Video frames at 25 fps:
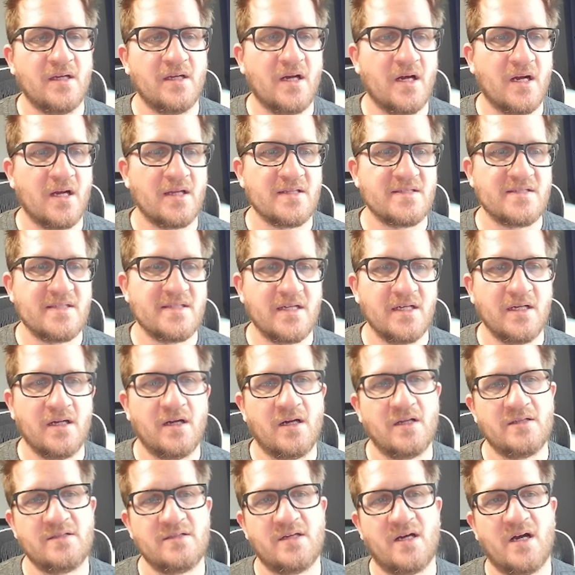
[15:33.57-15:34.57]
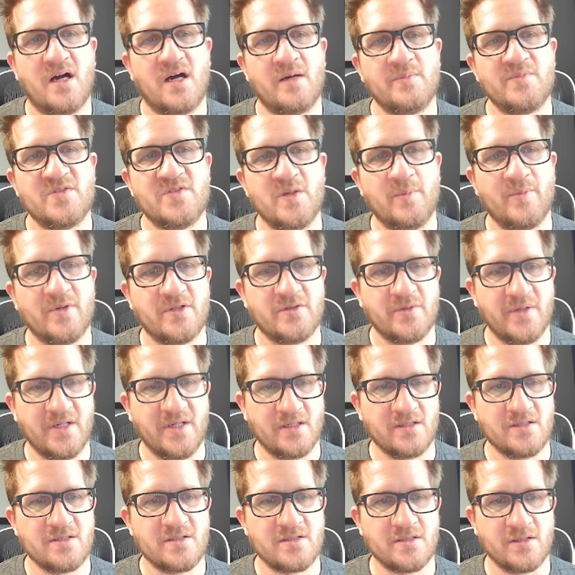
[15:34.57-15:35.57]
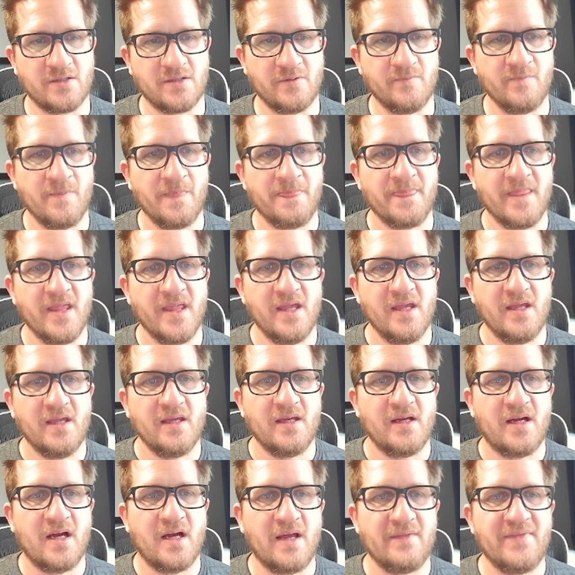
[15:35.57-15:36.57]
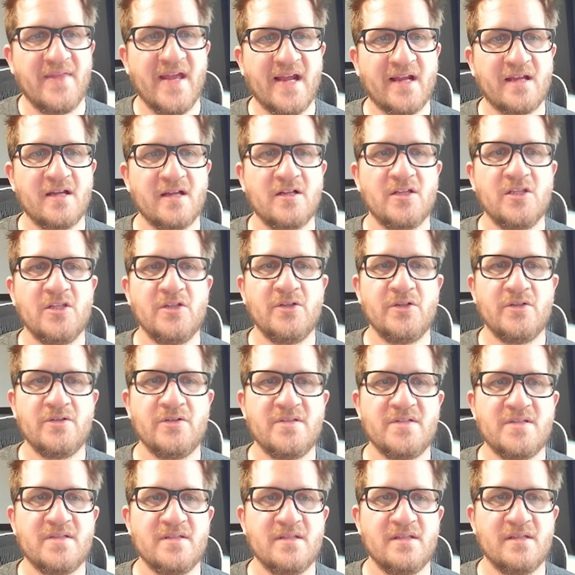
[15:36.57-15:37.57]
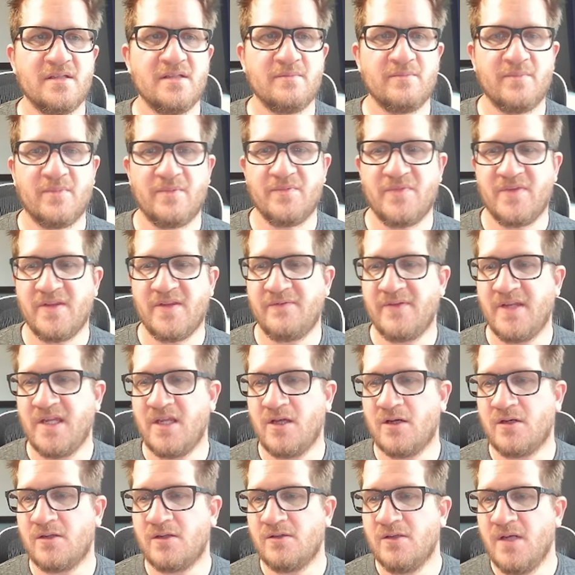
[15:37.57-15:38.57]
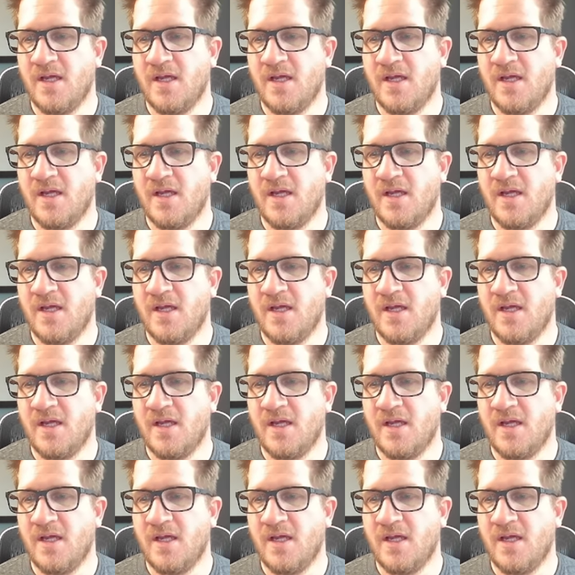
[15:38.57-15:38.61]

sitting on top, super tweeters. So that concludes the video.